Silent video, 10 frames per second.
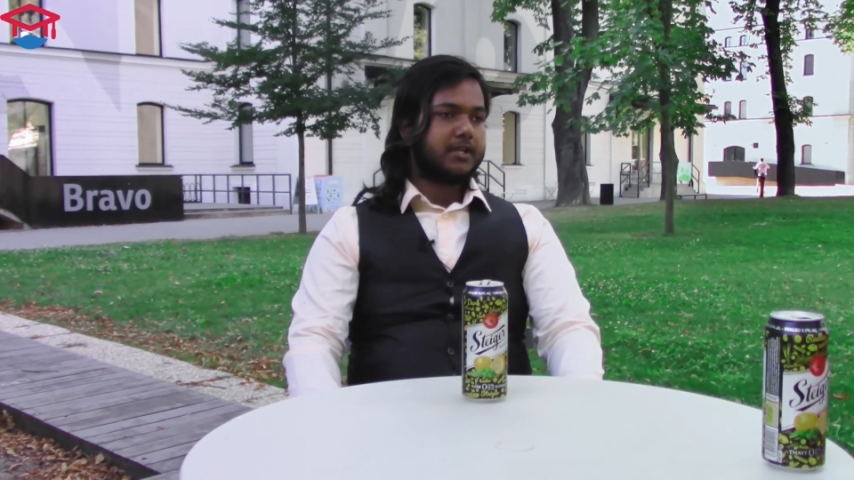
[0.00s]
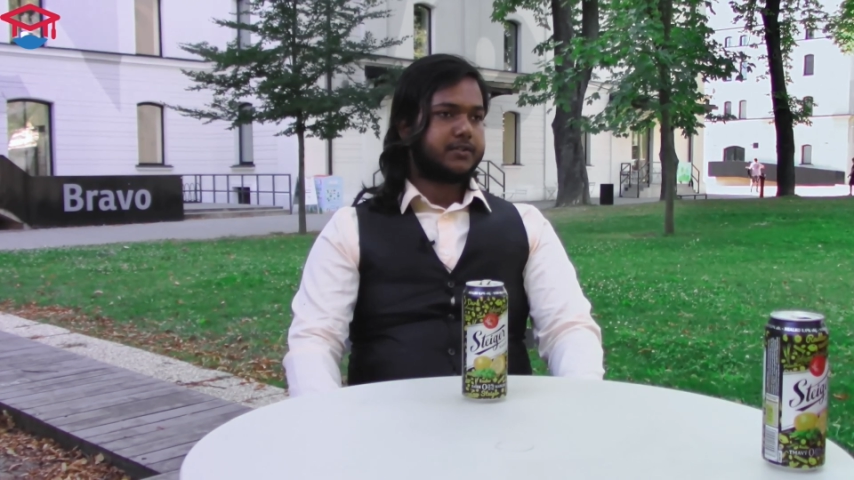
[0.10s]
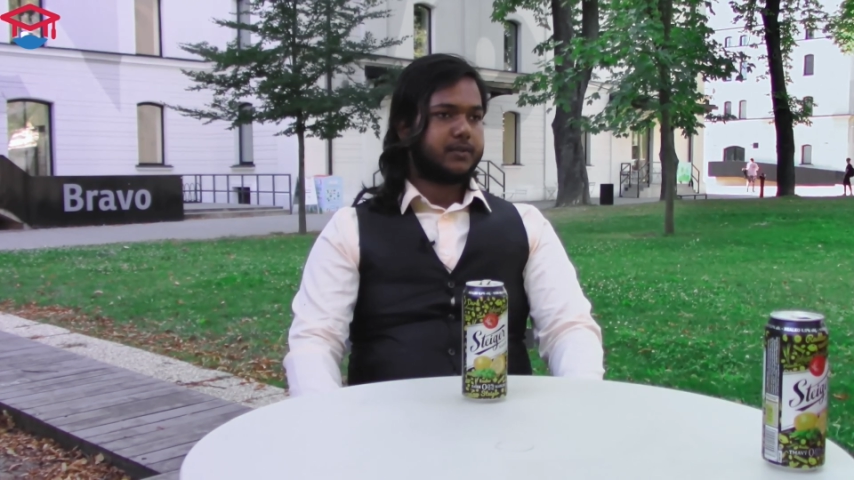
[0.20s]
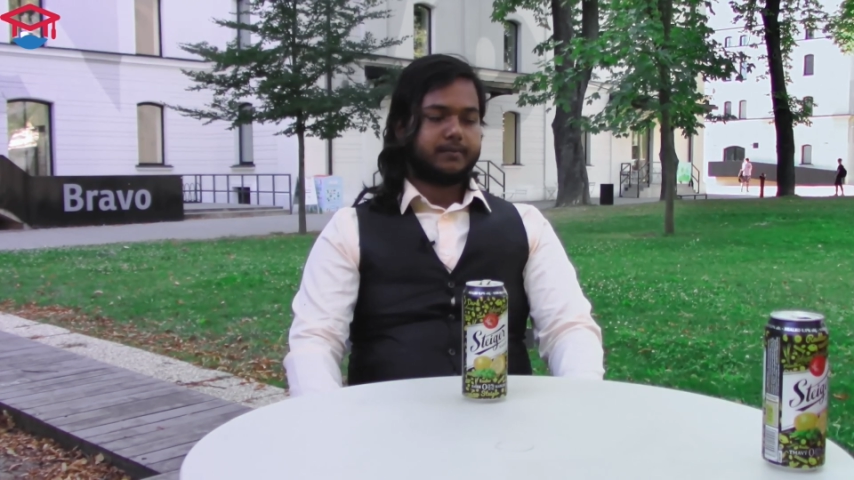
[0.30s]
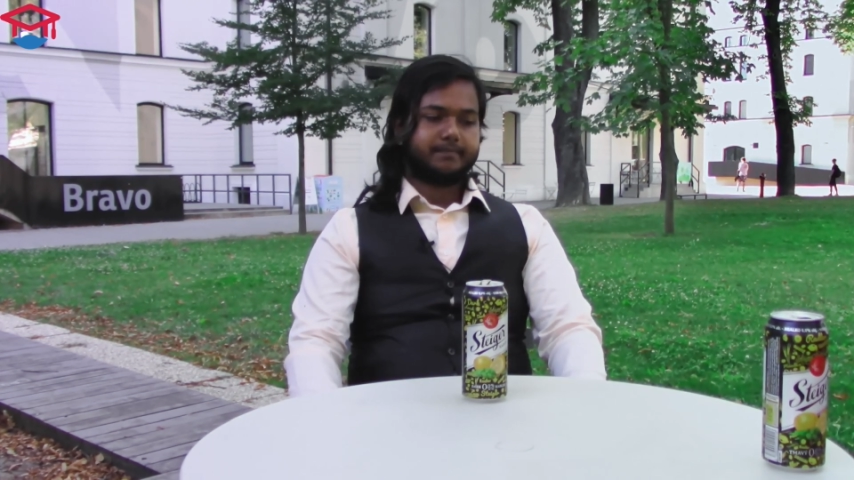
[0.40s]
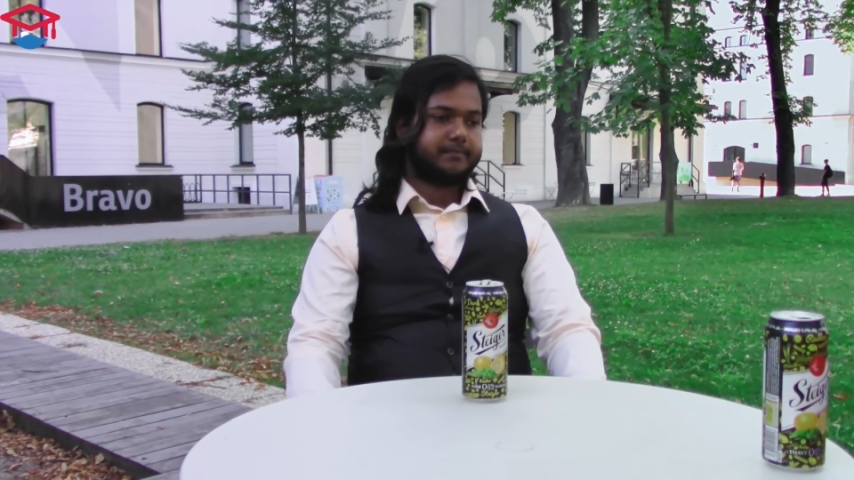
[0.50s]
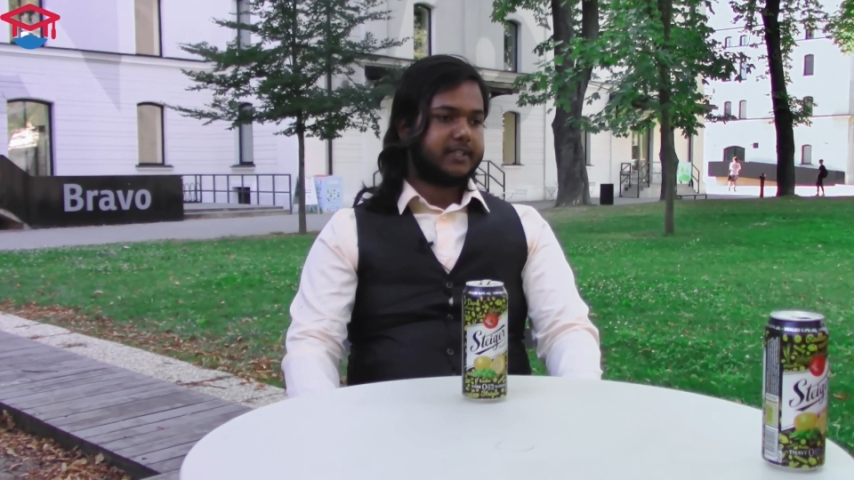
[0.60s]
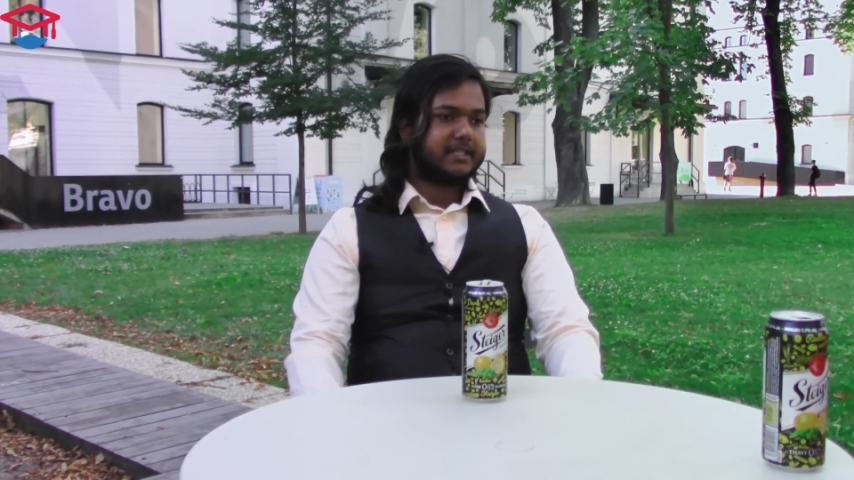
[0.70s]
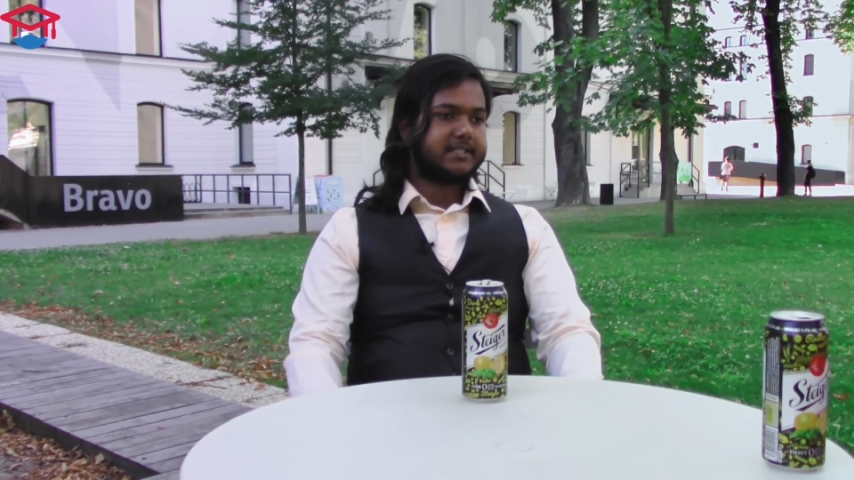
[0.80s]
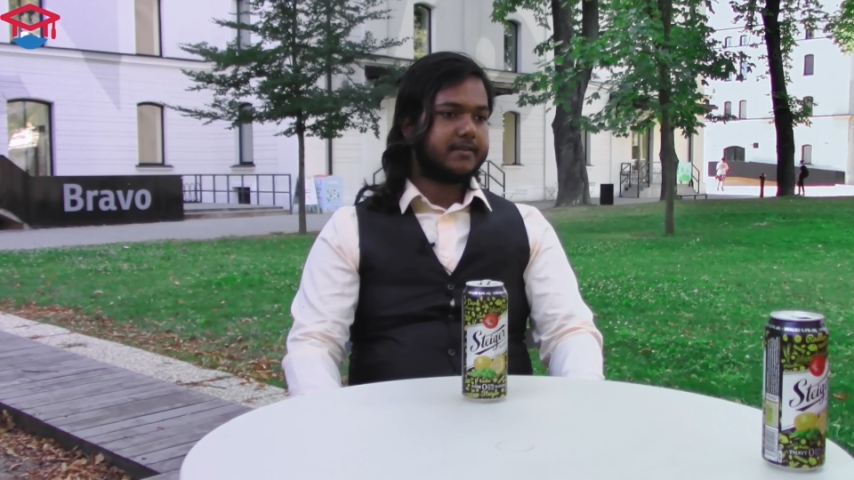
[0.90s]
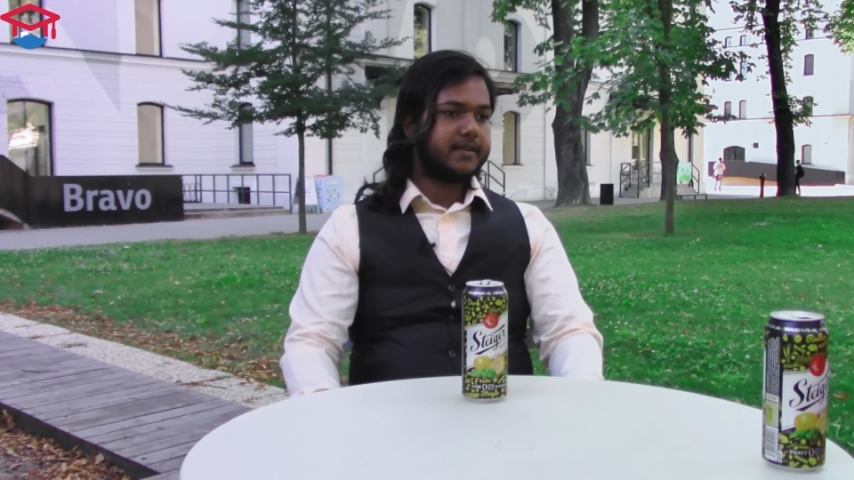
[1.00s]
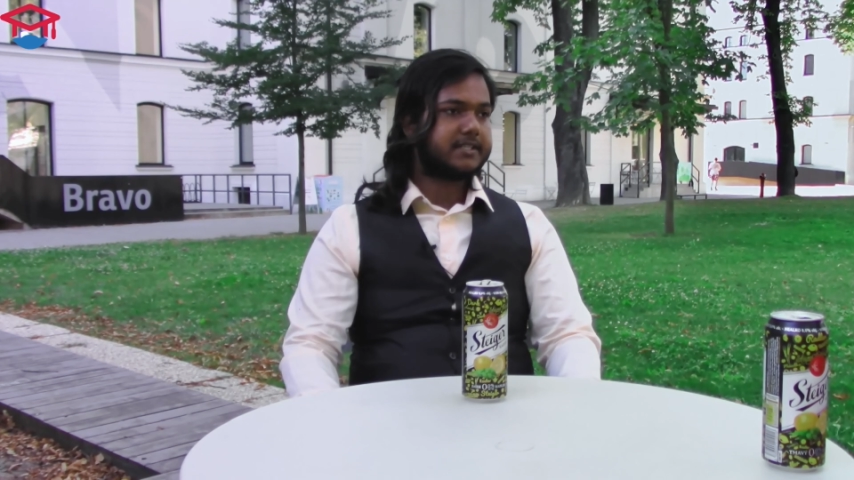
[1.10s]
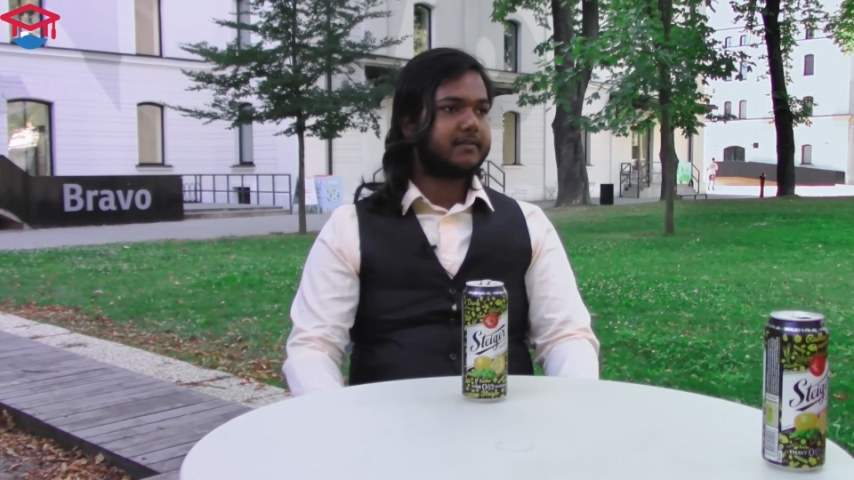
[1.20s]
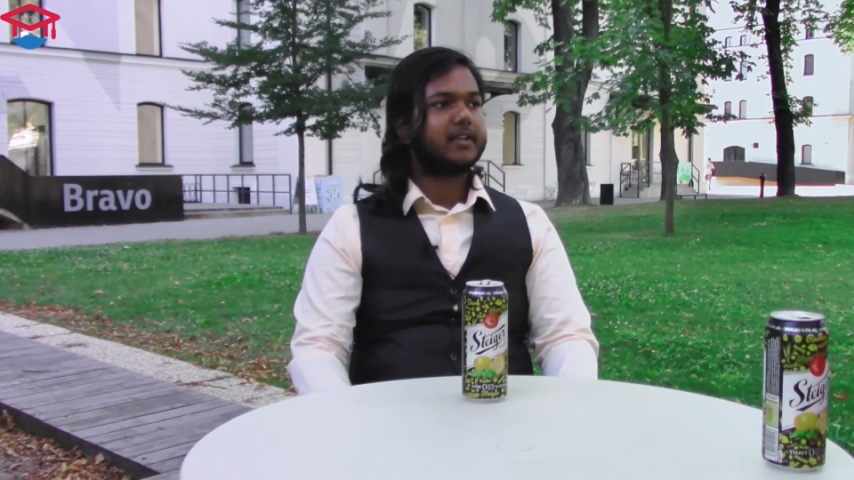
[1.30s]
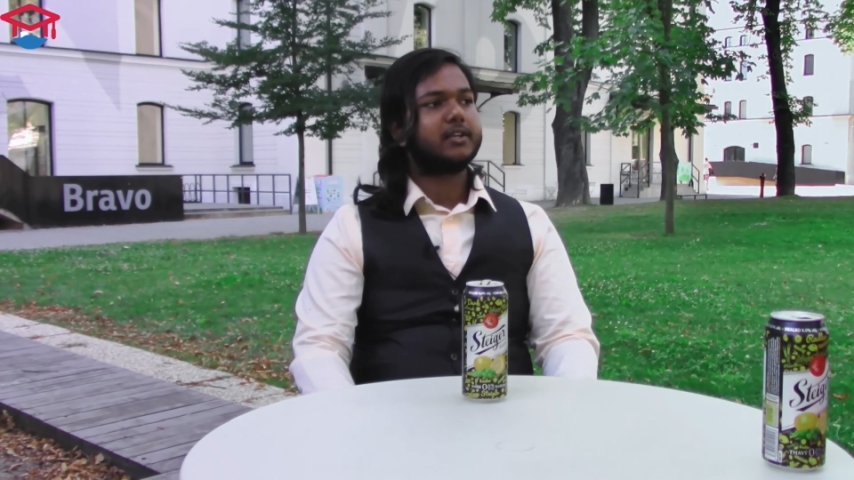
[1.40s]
So that is the reason why